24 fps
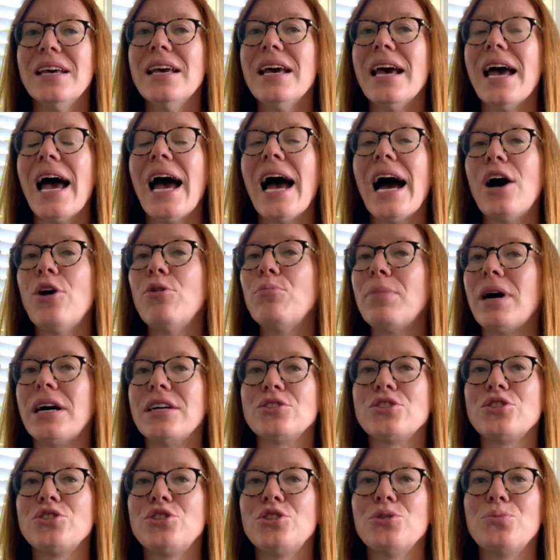How
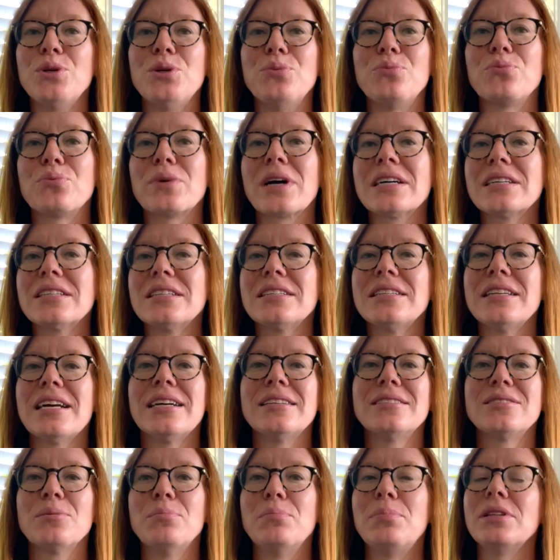much do we
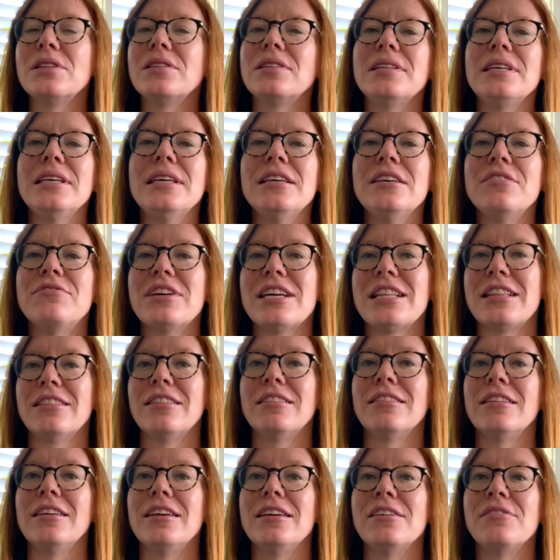recognize and believe
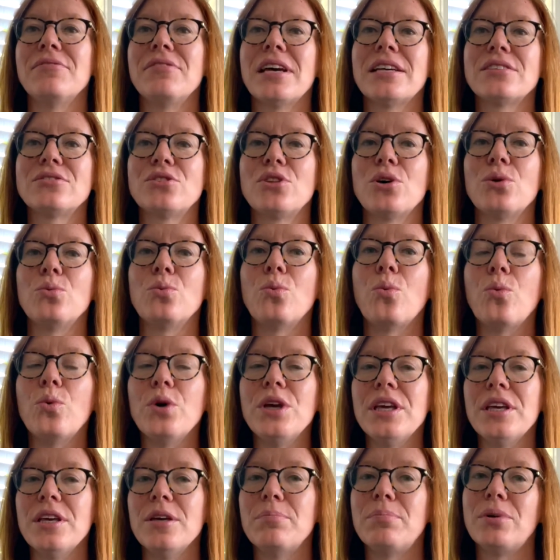and live as though
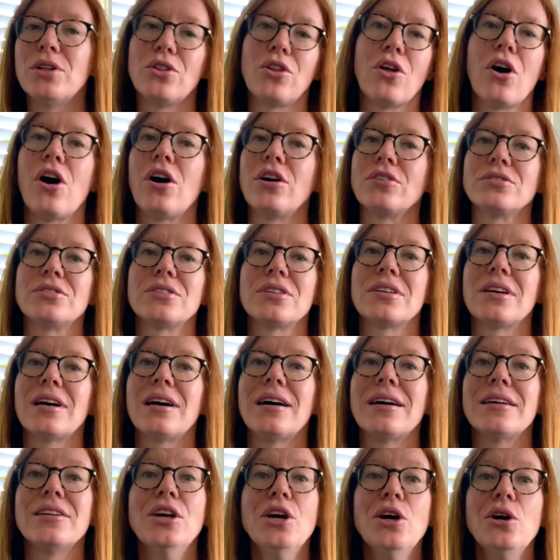we belong to
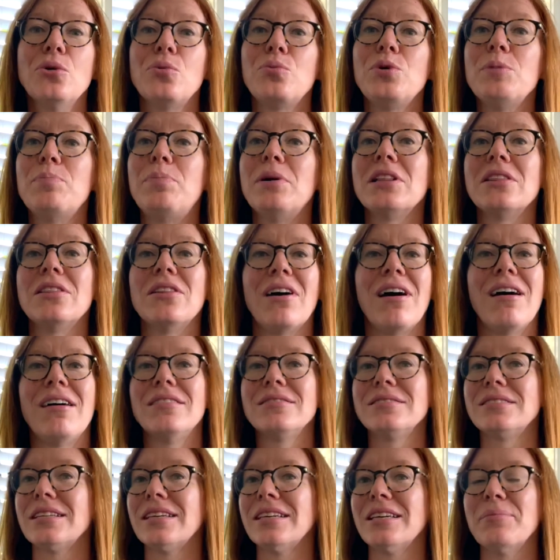God? We
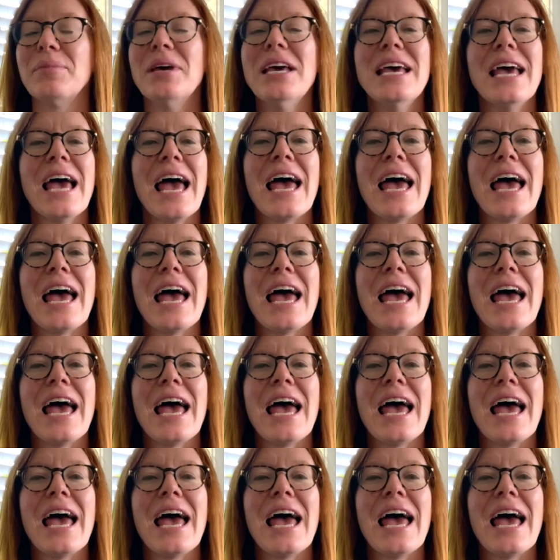belong to Him.